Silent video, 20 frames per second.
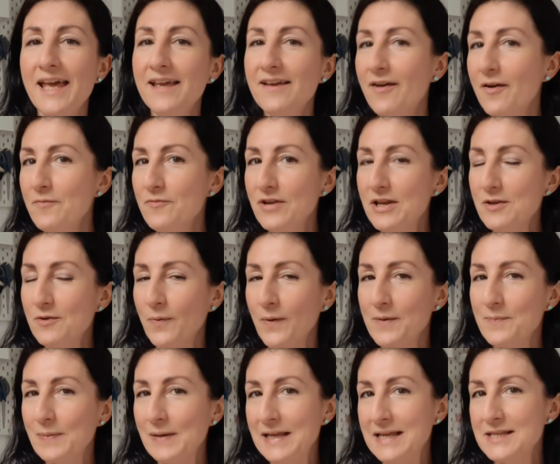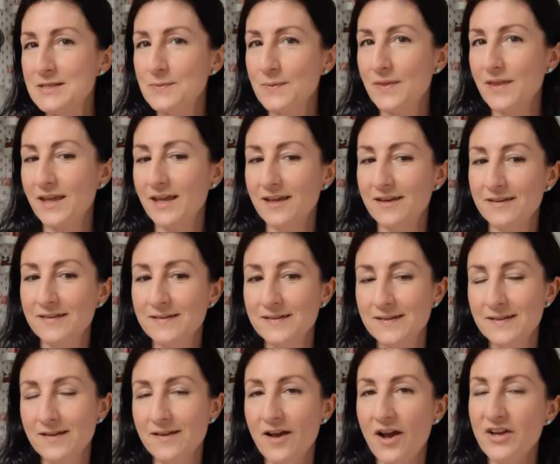I'm really quite pleased with it.
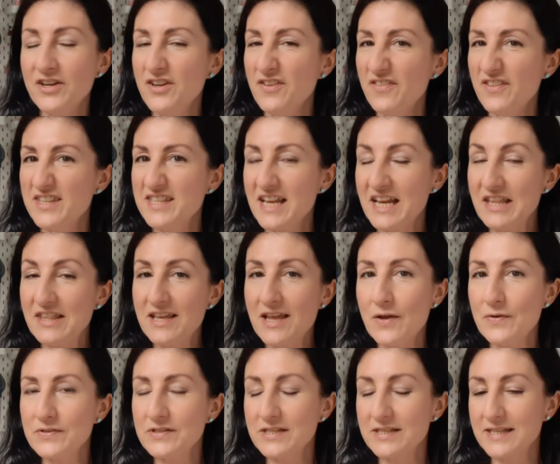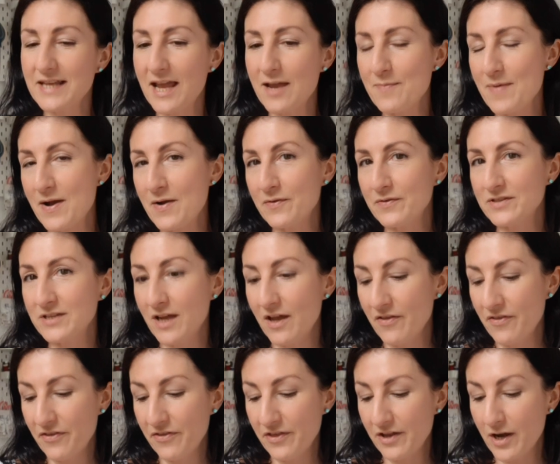I don't think there's anything else to say about it
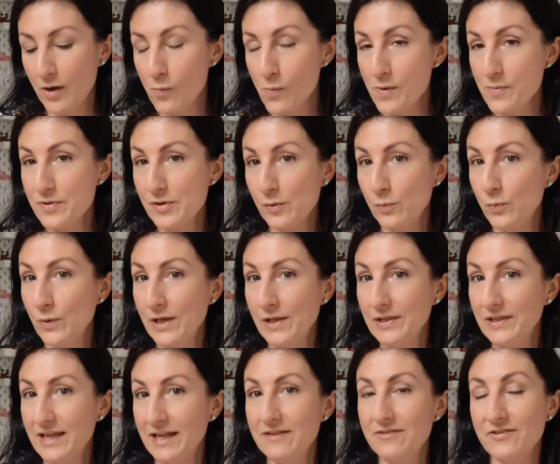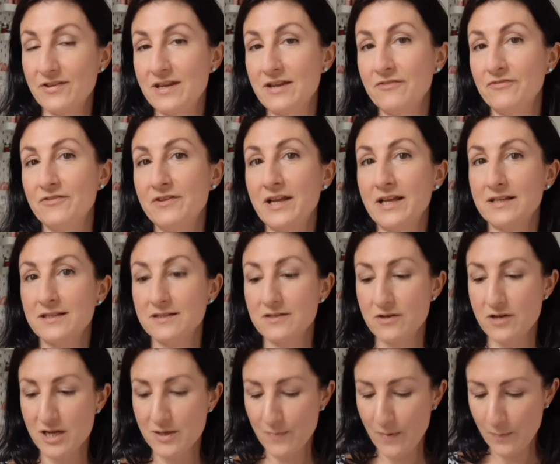other than I will lengthen it for next
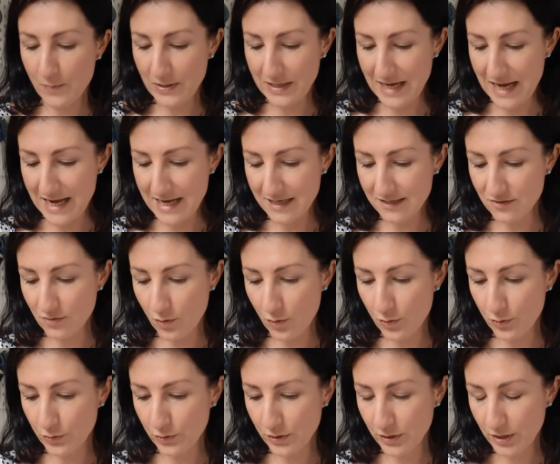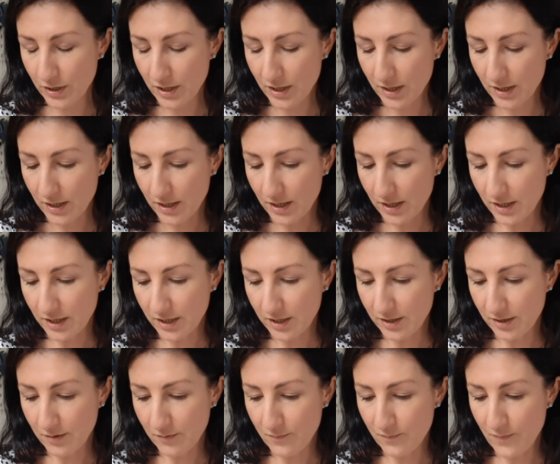time. I'm going to add on
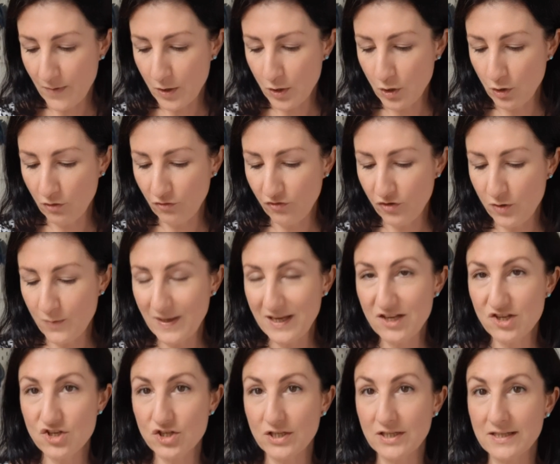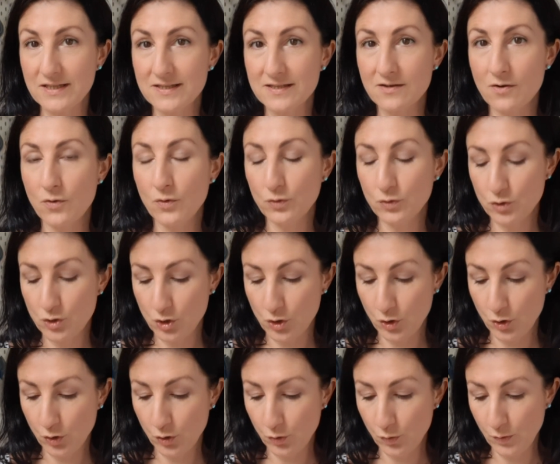a good few inches
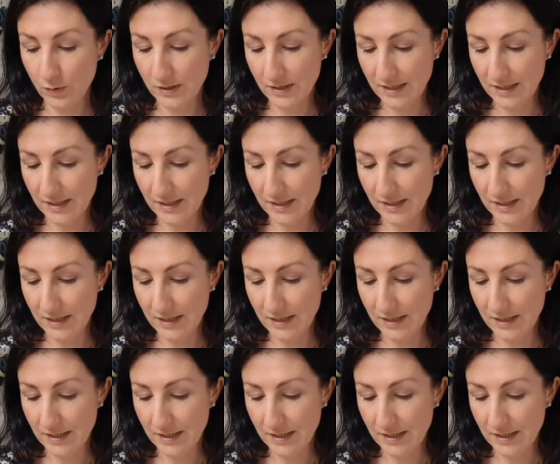onto